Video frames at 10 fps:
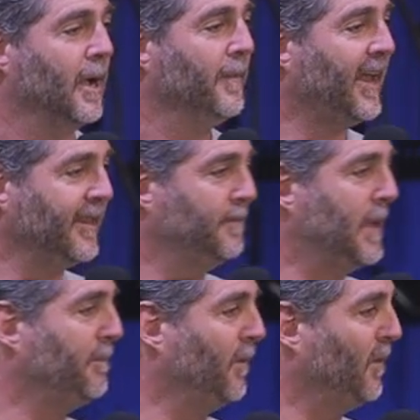But other
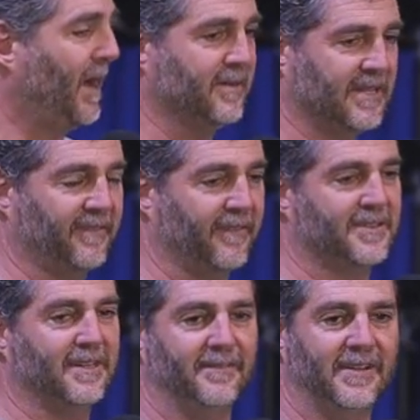people, I would sometimes
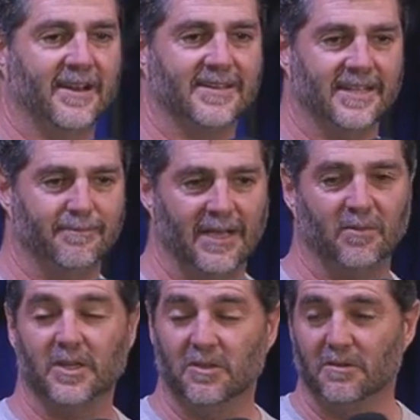sit them down and say,
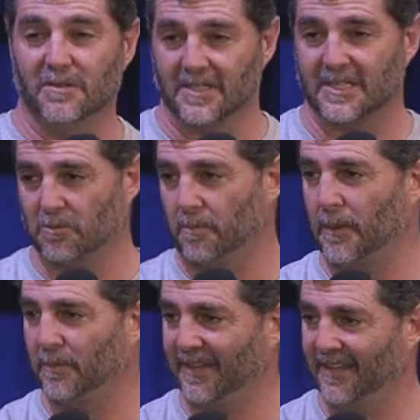man, when you do this, this is what
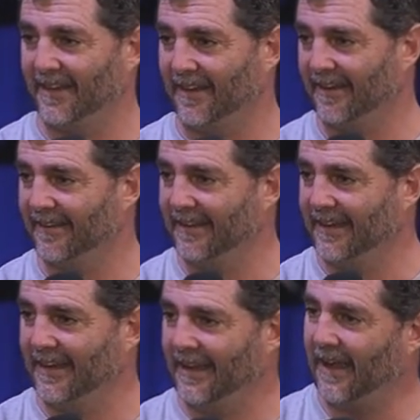people hear.
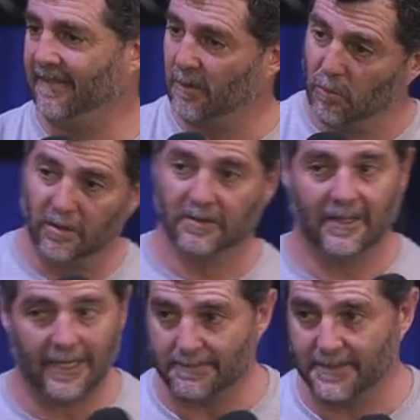And their world
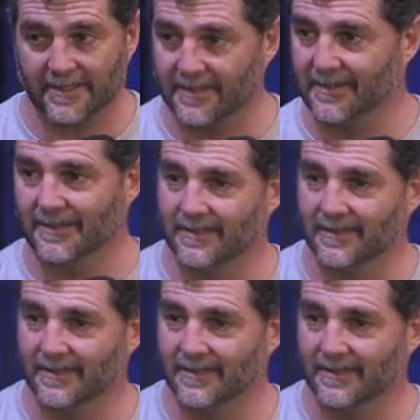collapses.